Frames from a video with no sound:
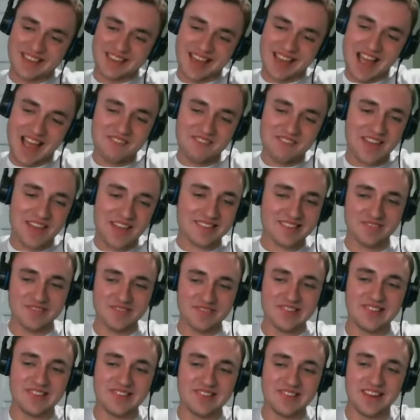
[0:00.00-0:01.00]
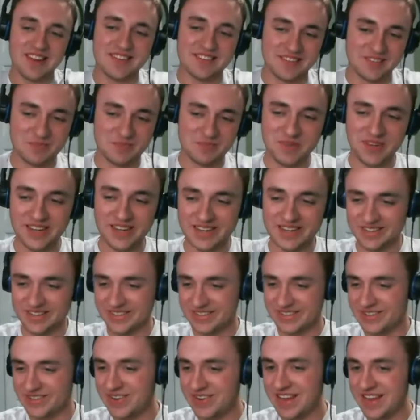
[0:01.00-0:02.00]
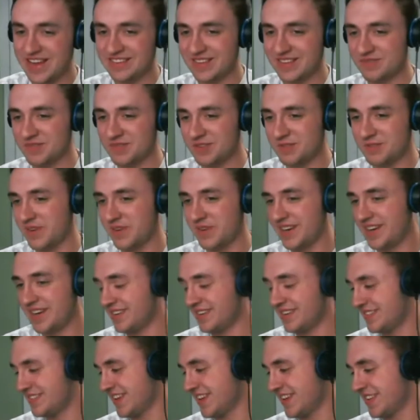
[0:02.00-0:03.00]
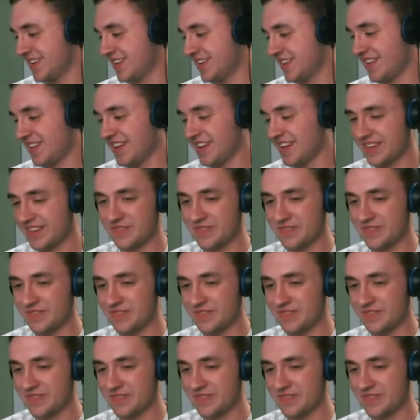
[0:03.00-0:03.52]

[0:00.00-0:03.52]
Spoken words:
I've got some standard speakers. You've got some speakers that look like they're